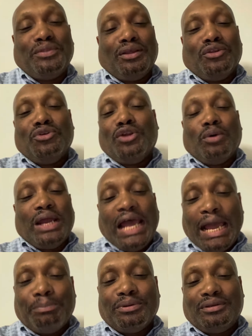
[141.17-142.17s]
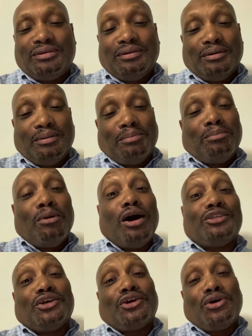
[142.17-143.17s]
you know what happens
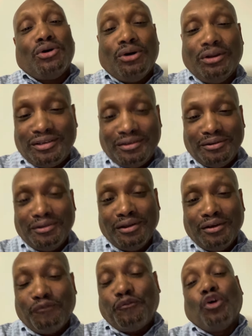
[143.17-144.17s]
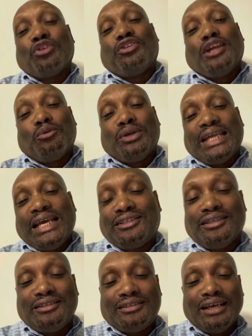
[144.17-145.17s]
margin calls, forced
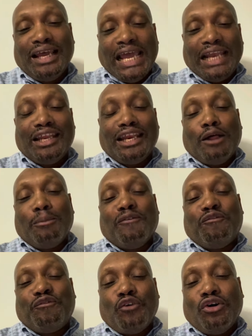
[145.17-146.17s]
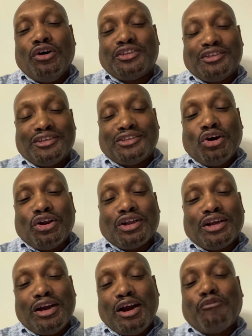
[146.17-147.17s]
liquidations, and then they'll be forced to
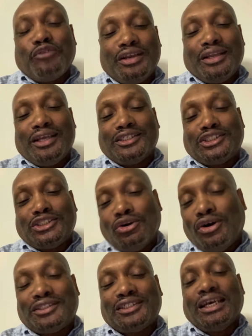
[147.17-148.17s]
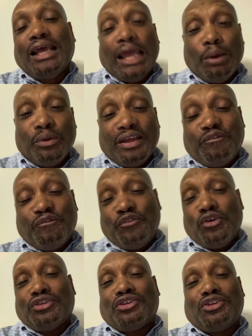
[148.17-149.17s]
start covering their shorts. And when they're
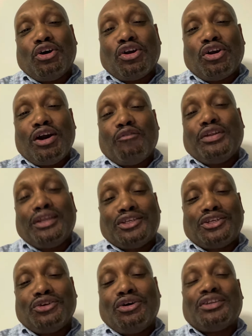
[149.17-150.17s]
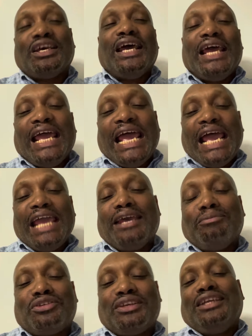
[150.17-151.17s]
forced to start covering their shorts,
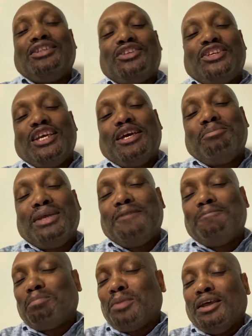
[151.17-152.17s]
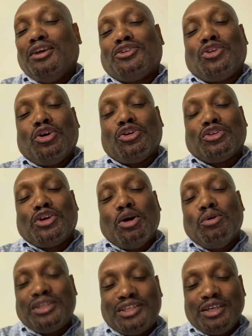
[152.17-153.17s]
AMC, GME starts
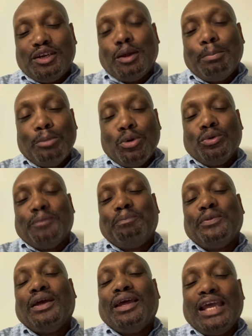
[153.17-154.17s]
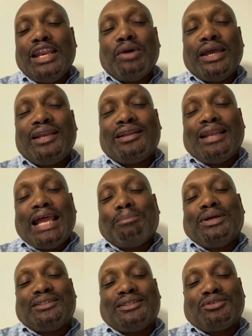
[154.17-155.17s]
going to the moon. Anyway, hit the like
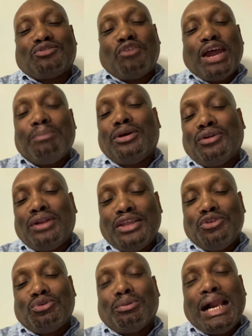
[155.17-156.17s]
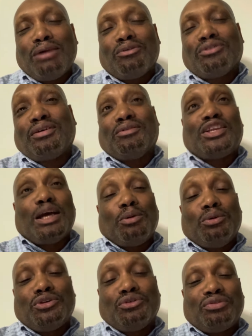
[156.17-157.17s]
button, subscribe button on that YouTube algorithm. So tell me
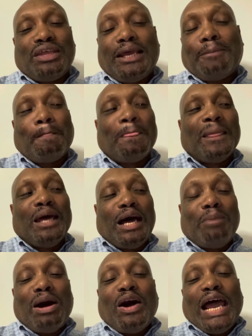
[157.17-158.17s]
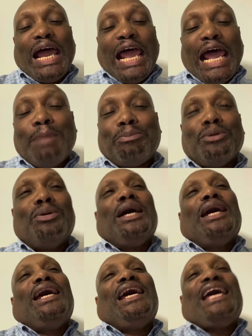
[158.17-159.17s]
what you think about Apple
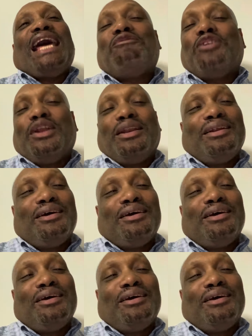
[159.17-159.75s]
having